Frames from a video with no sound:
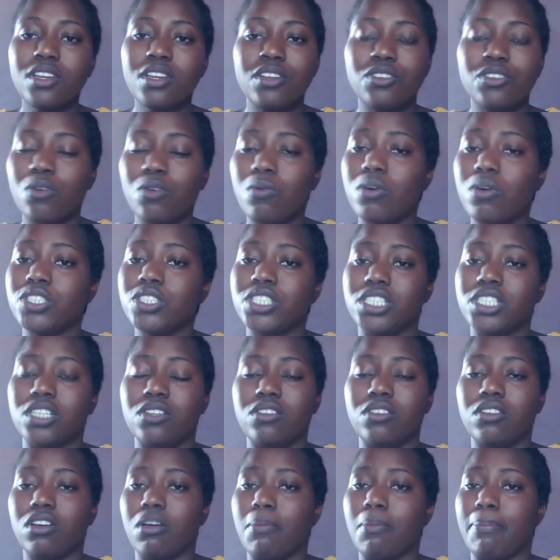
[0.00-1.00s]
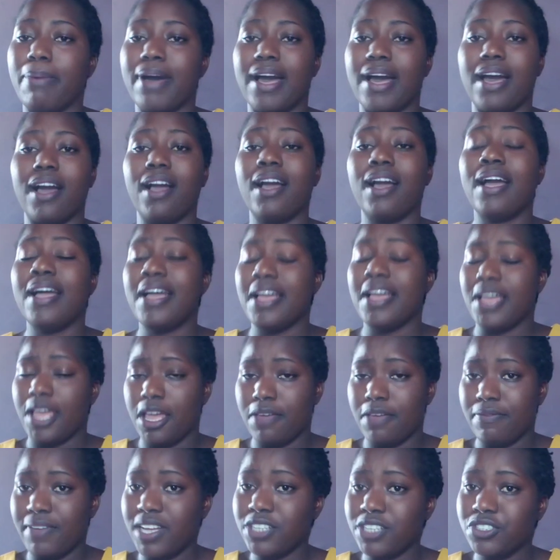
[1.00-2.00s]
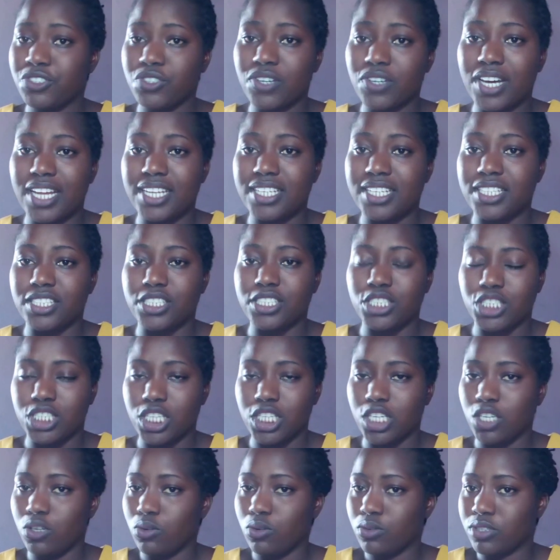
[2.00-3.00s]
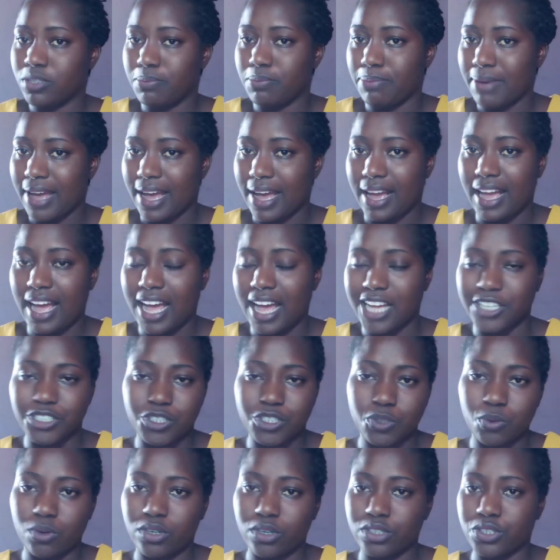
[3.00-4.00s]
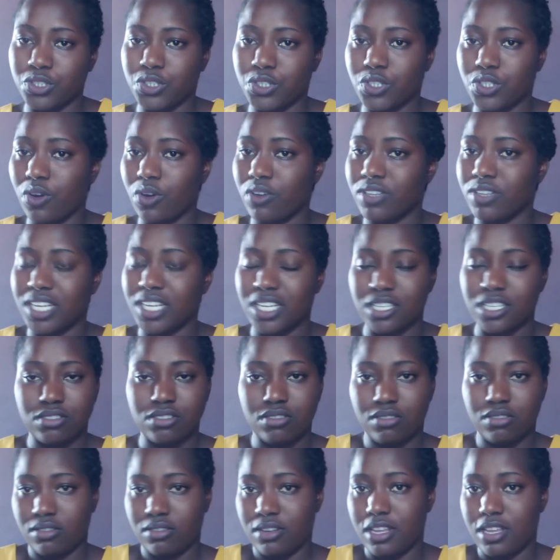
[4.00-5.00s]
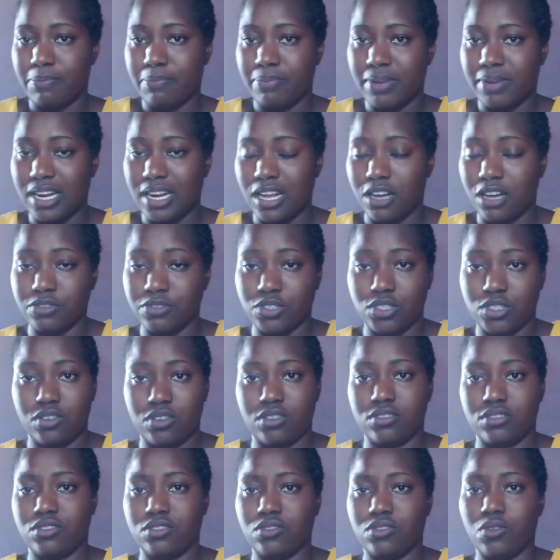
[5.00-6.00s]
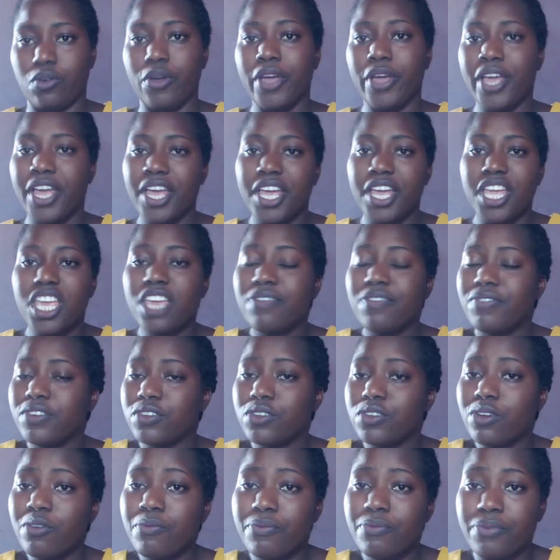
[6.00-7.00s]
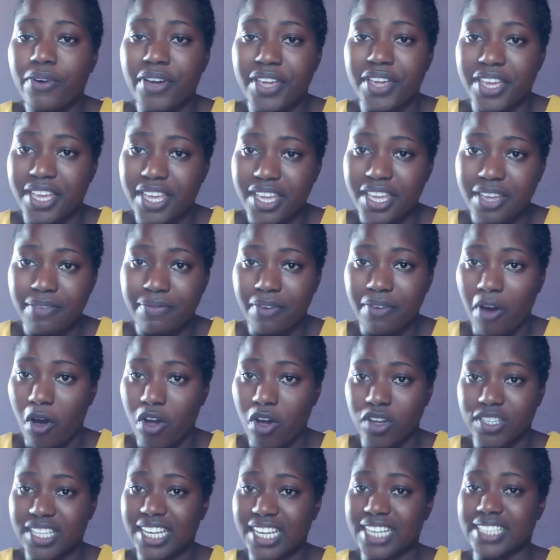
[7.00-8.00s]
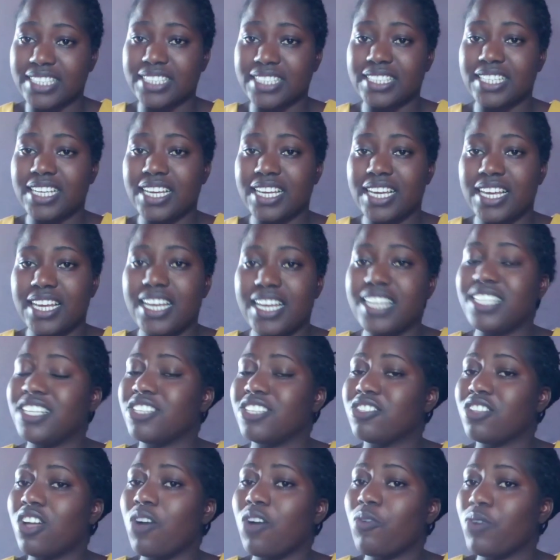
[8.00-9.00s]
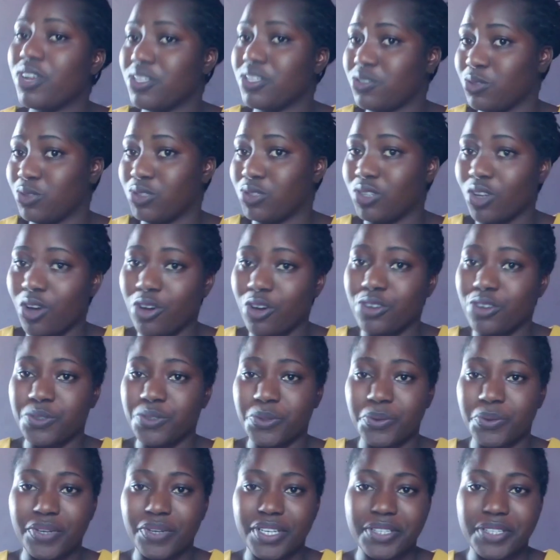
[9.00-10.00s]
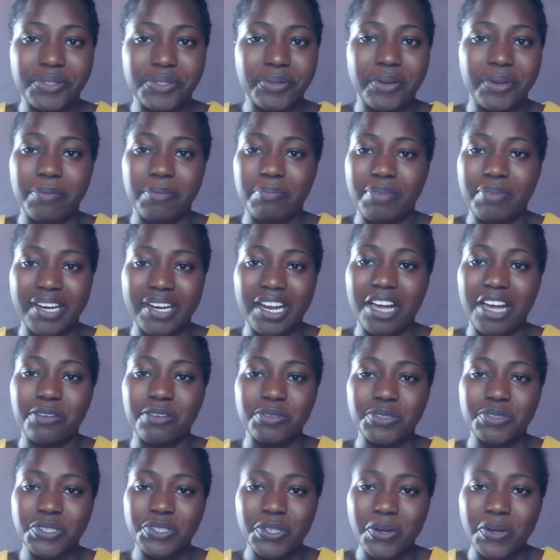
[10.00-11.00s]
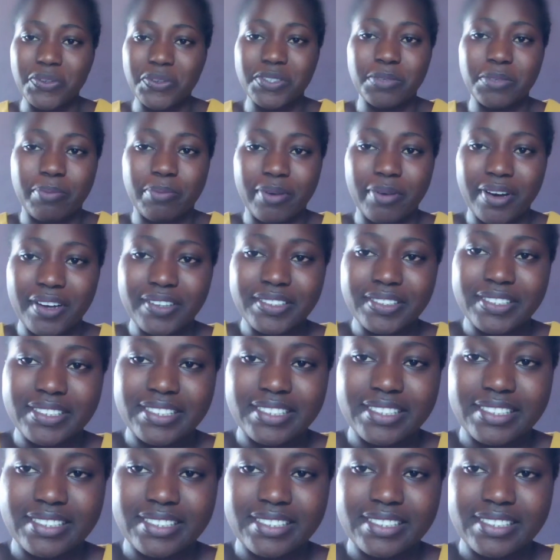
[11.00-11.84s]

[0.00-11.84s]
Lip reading: no one should look back. Eventually she looked back and she was turned into a pillar of salt. So if you don't forgive others, it is not going to turn you into a pillar of salt, but